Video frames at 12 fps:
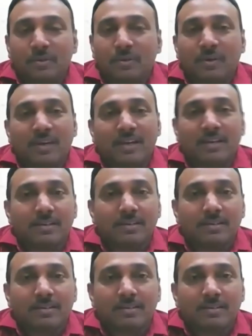
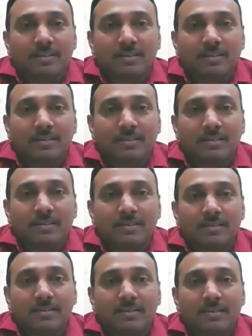
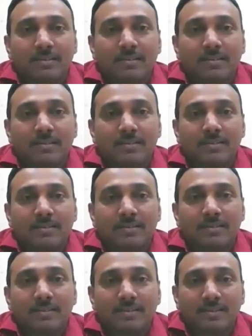
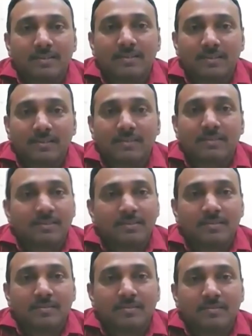
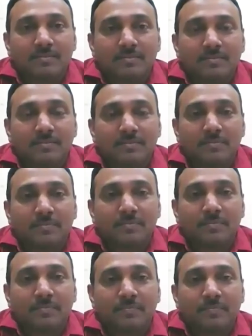
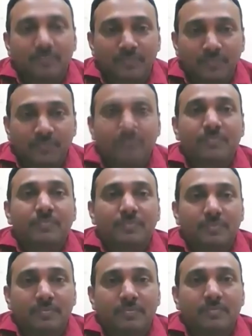
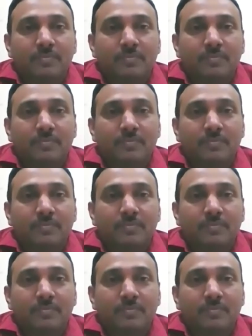[no speech]